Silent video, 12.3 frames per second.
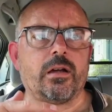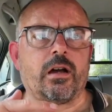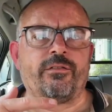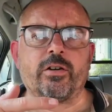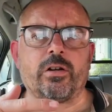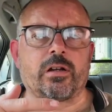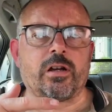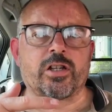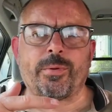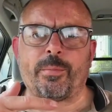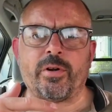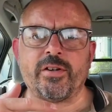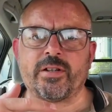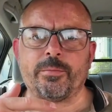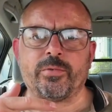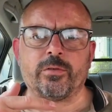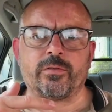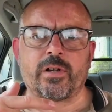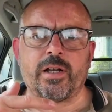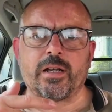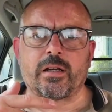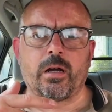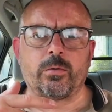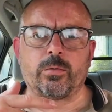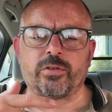I feel like I should be putting some sort of clear
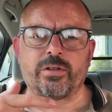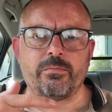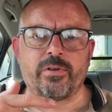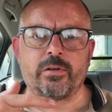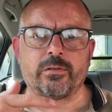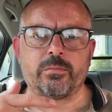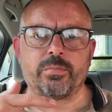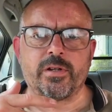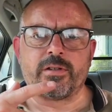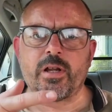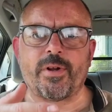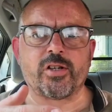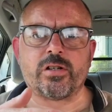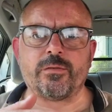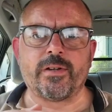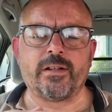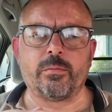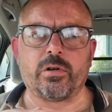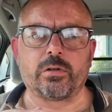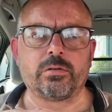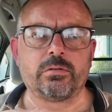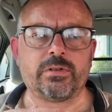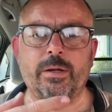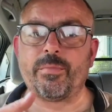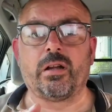coat or something on them, but there's no mention of it in the
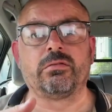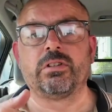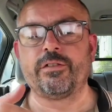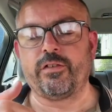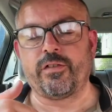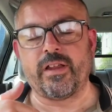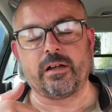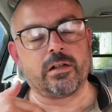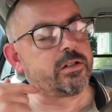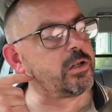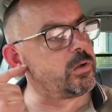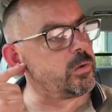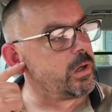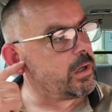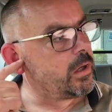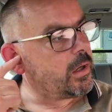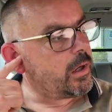box. Let me know if you think I do.